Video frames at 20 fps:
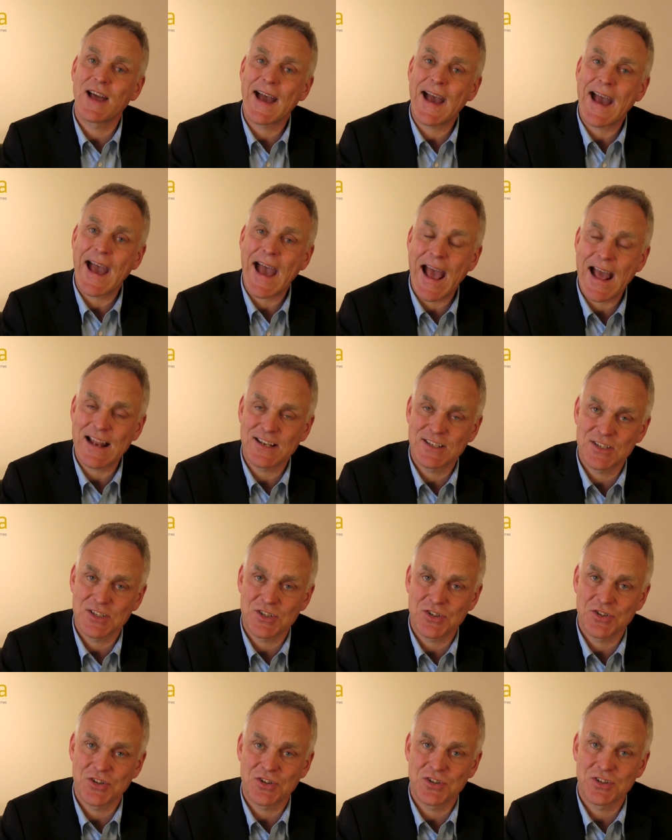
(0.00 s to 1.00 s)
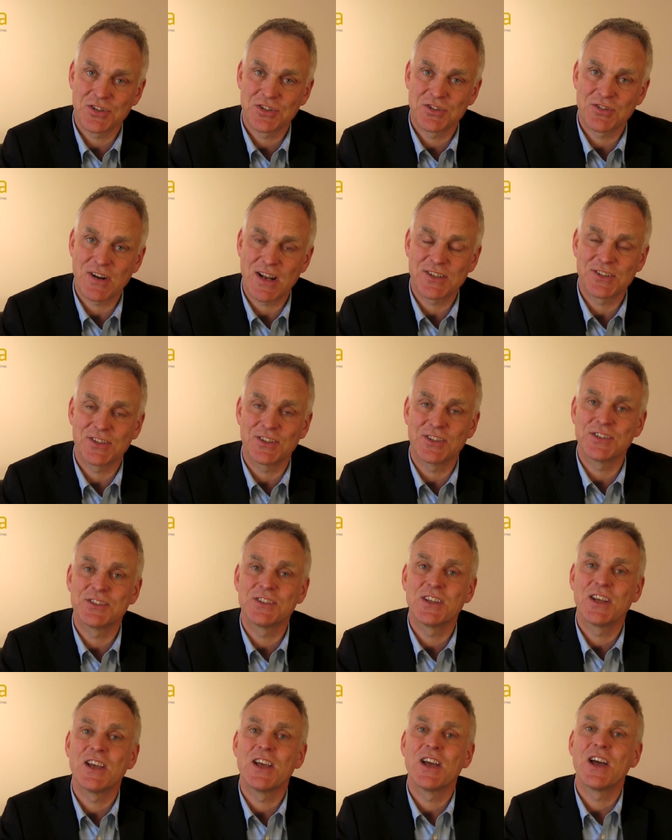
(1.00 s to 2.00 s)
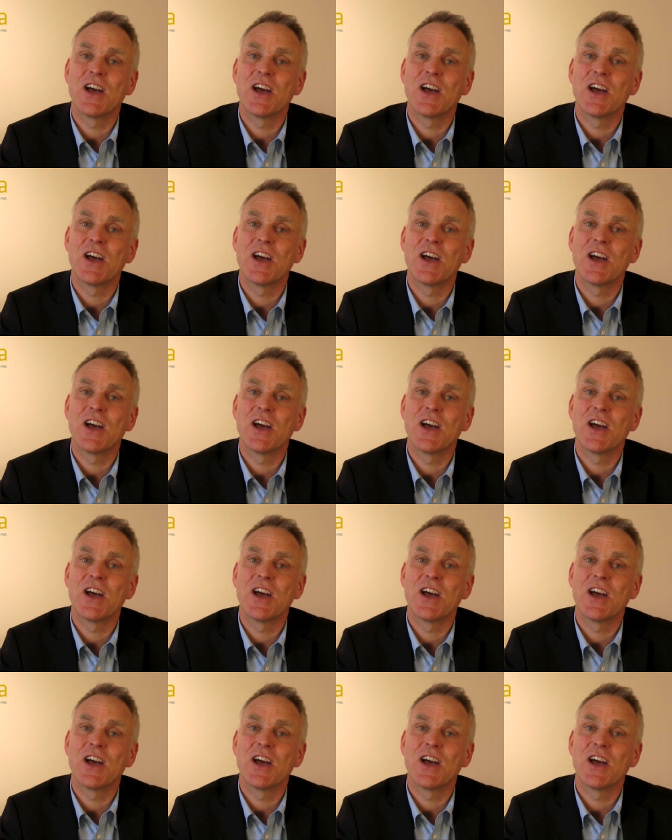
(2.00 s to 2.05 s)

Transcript: had stretchers